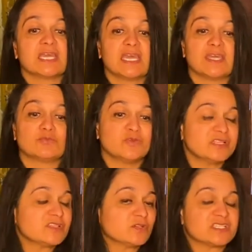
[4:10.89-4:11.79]
And really
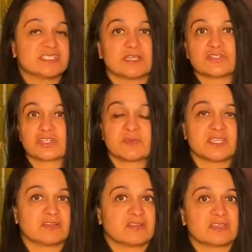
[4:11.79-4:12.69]
the only sounds you're gonna be
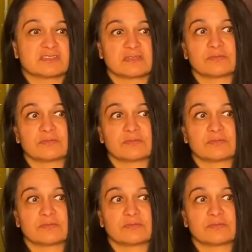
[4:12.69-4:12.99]
hearing is their